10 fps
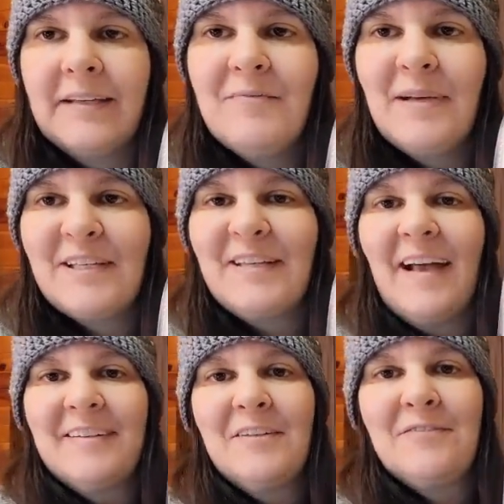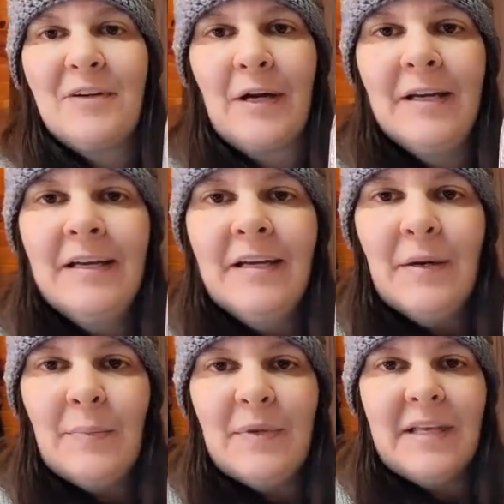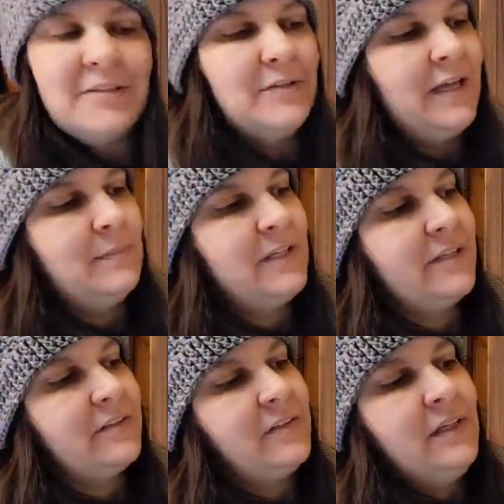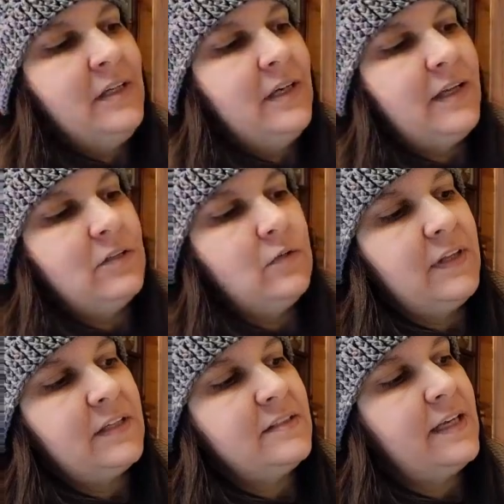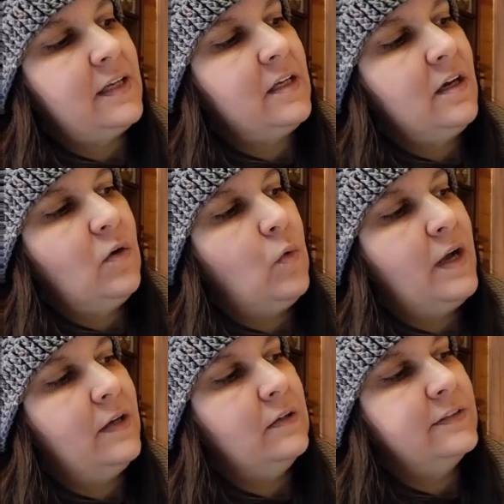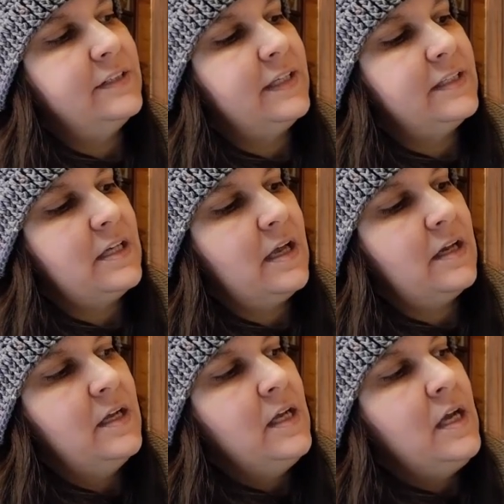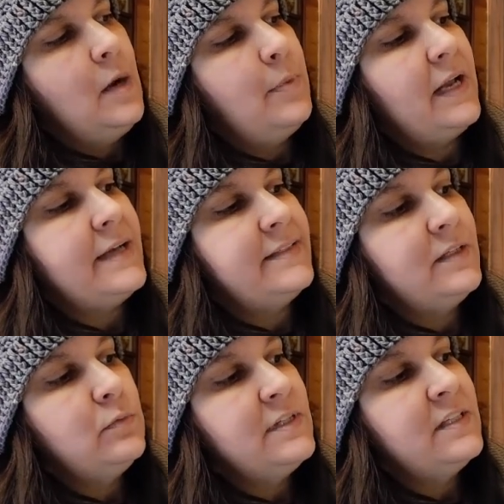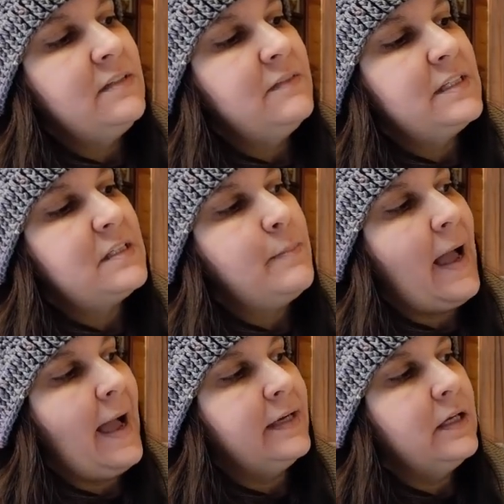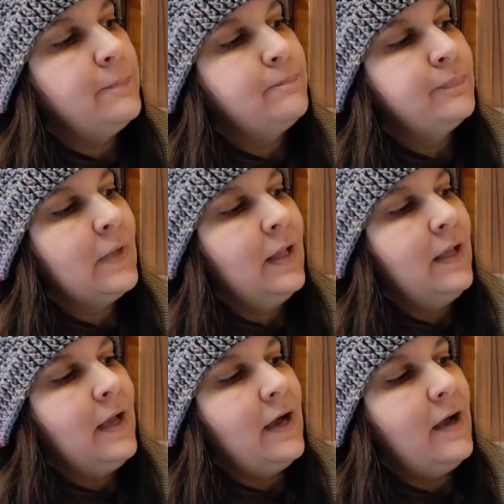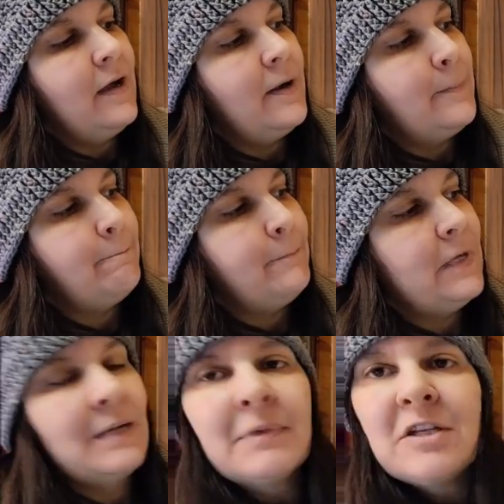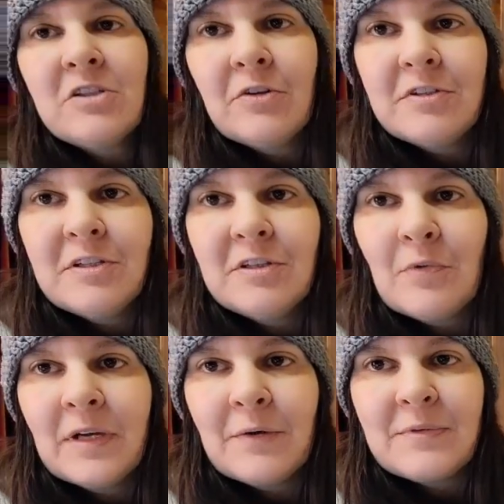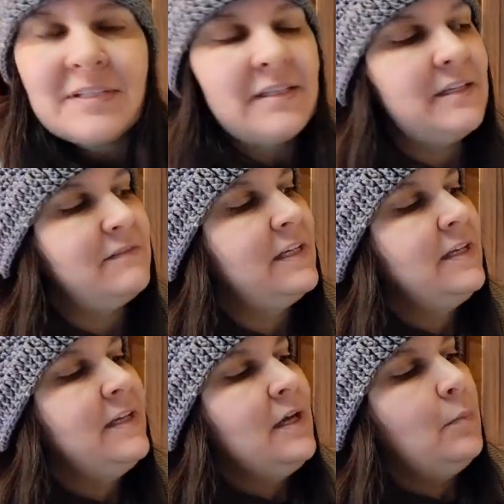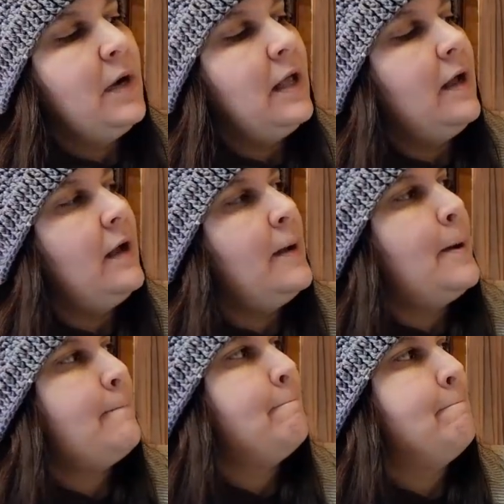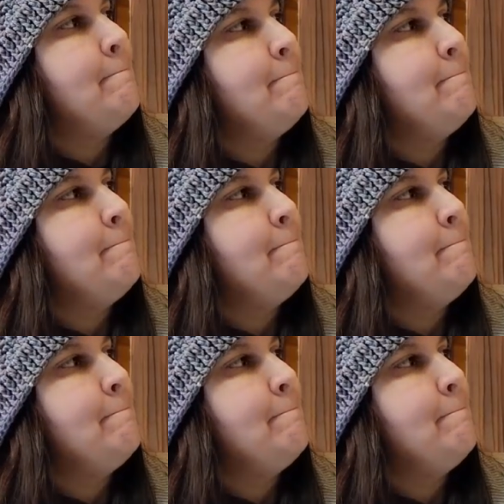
commissioned out so far. But that's okay because I know things take a while to get done, but I did receive this back. Um, and I'm going to show it to you, the one I received. But, um,